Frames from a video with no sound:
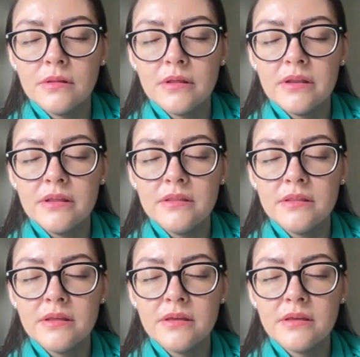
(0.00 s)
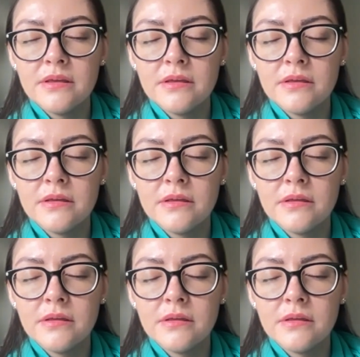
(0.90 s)
letting the
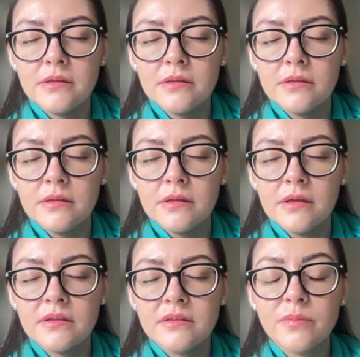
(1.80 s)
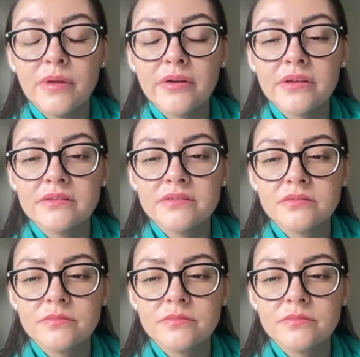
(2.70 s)
experience